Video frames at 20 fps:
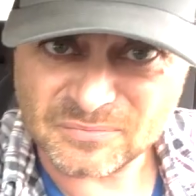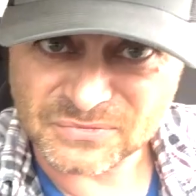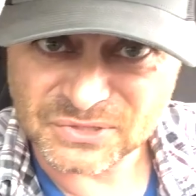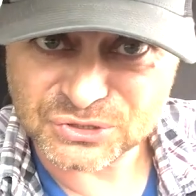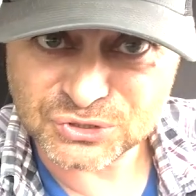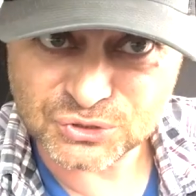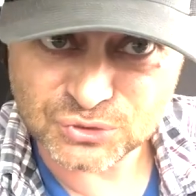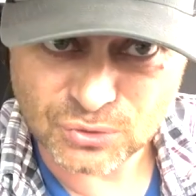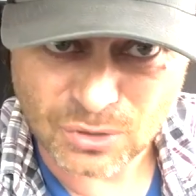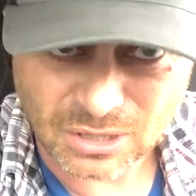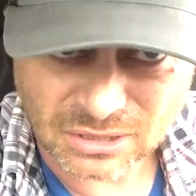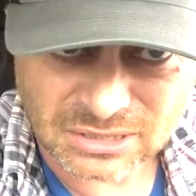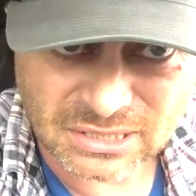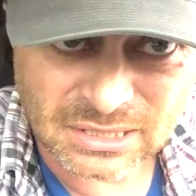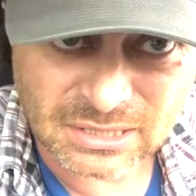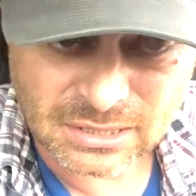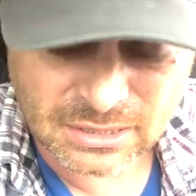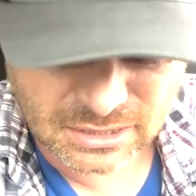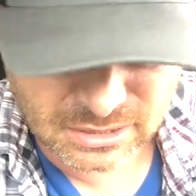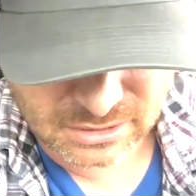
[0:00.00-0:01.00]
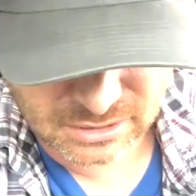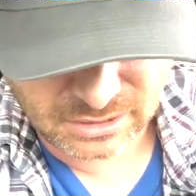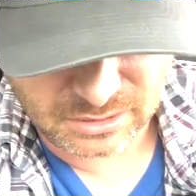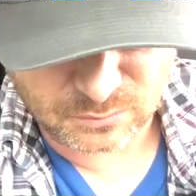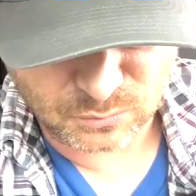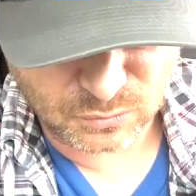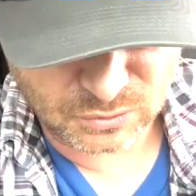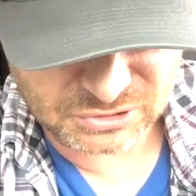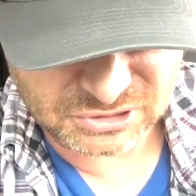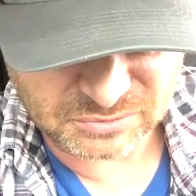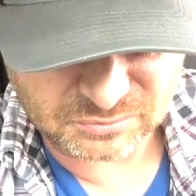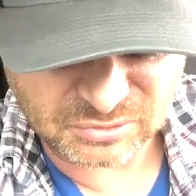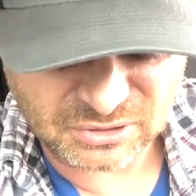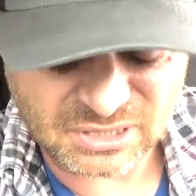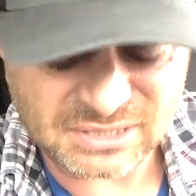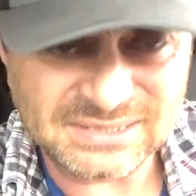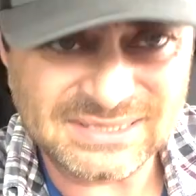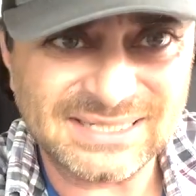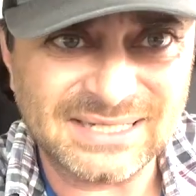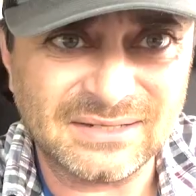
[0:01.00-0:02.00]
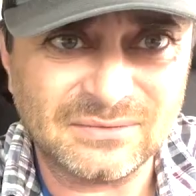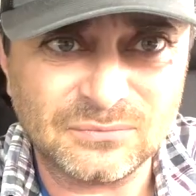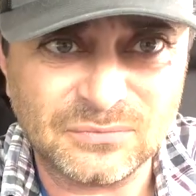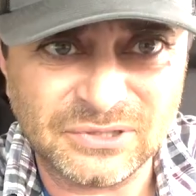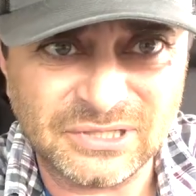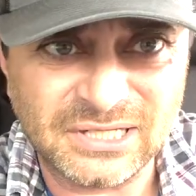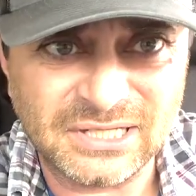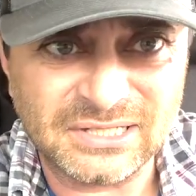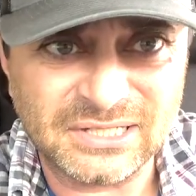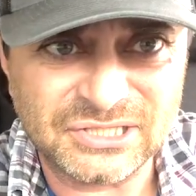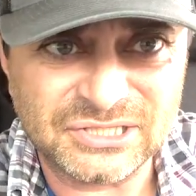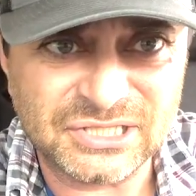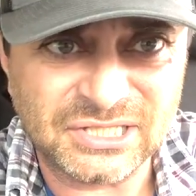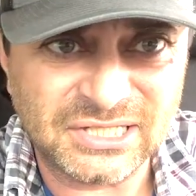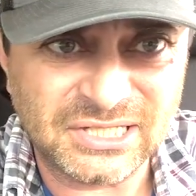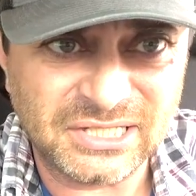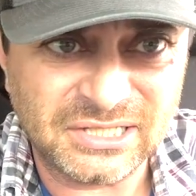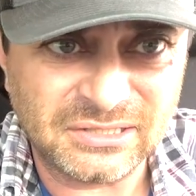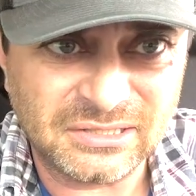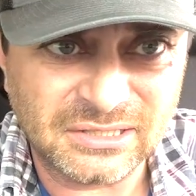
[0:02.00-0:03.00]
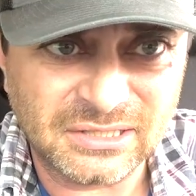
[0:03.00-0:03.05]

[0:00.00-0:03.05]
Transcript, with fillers: this truck. And once it plugs in with the ignition key,